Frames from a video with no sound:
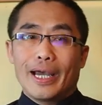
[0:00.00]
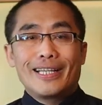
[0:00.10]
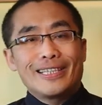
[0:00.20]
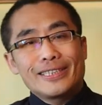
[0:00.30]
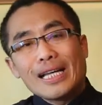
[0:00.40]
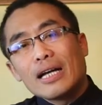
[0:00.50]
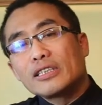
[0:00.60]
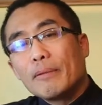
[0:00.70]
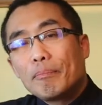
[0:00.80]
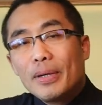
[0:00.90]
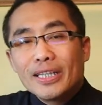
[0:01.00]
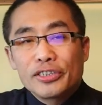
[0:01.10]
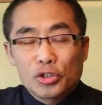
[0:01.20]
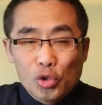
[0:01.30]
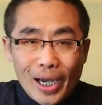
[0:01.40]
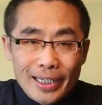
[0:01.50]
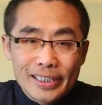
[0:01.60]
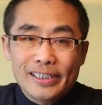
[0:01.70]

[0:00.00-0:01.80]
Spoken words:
It sounds a bit strange,